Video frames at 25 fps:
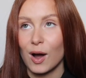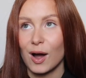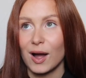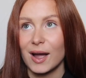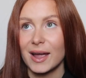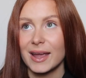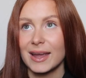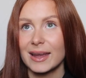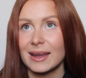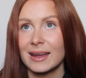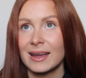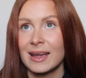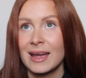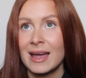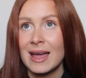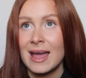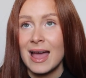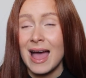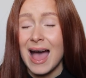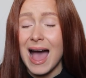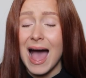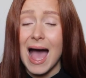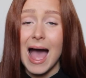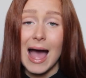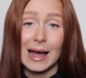I
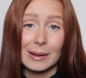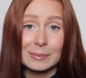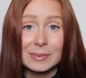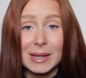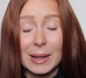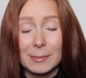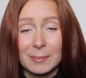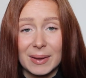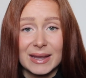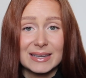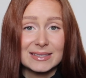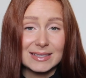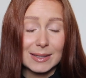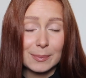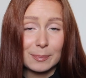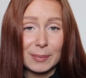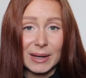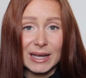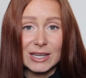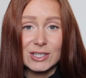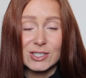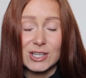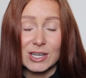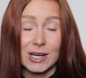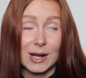I'm not basic,
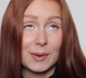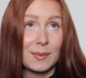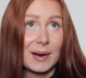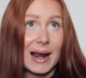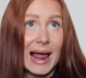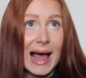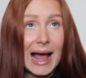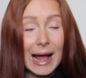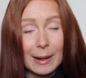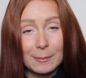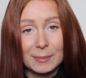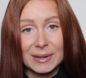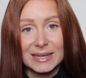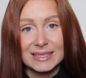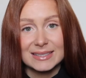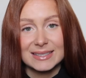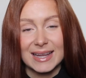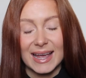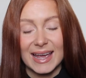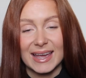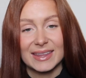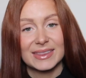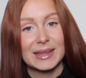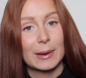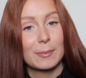bitch, and I will happily
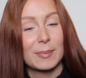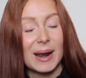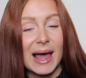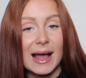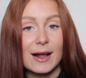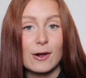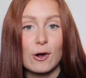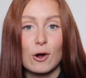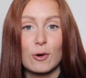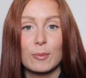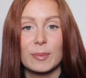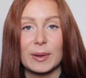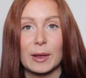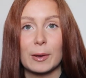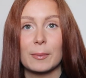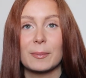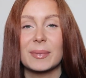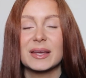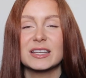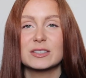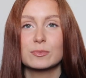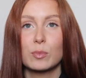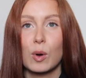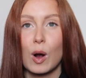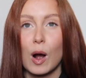say that Black Opium
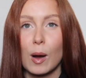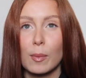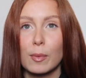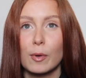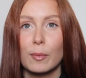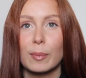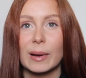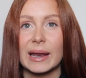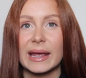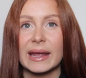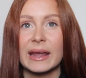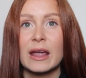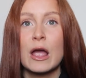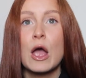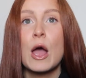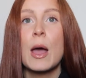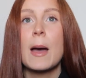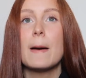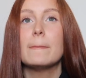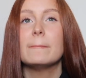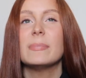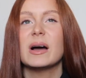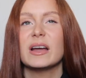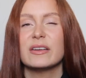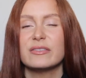is probably
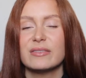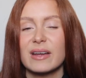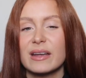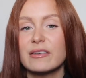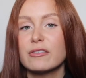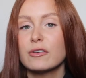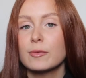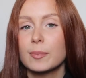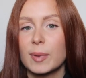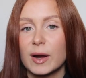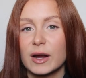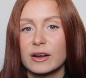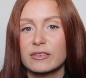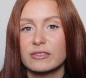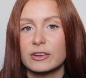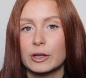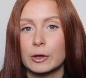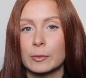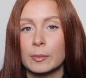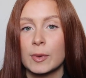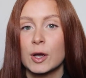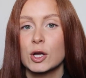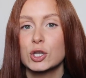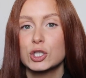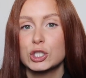my favorite
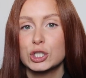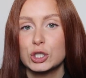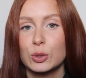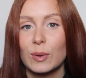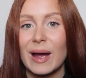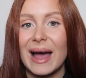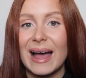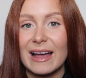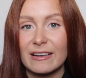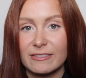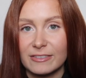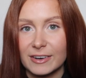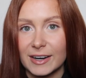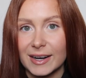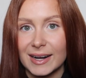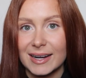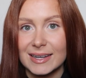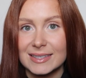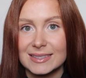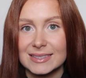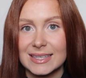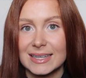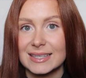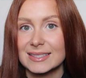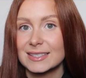perfume to ever
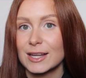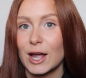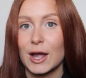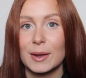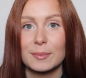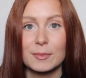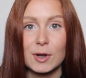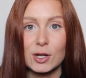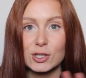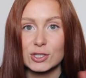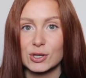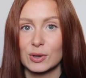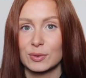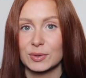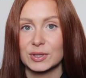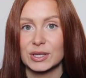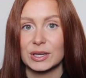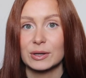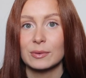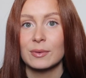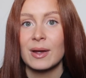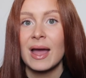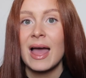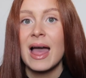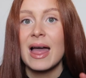exist. I'm not joking
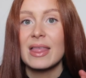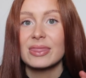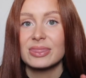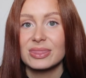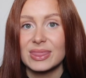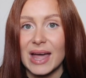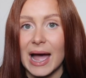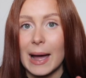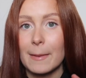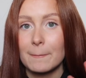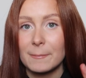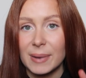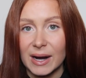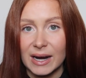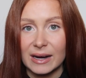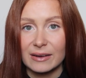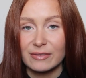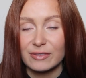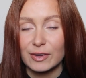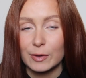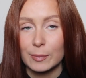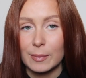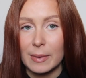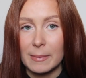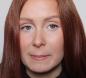you. That
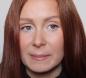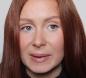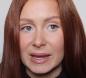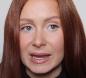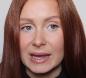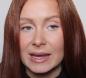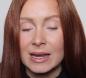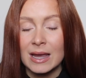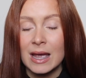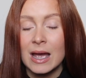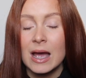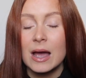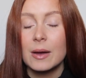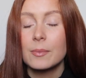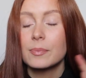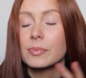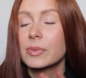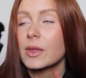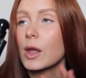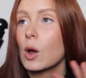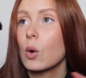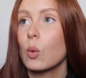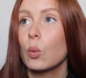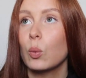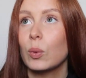perfume and me,
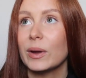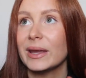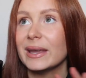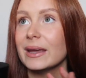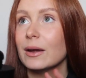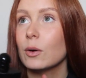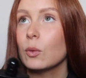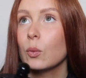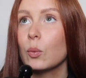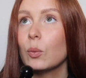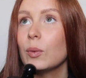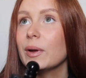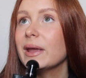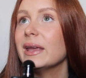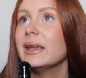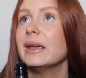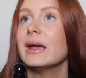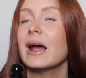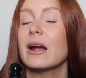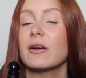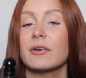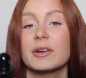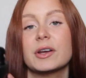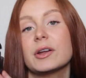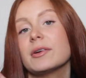we we
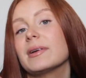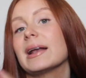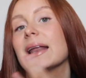are in a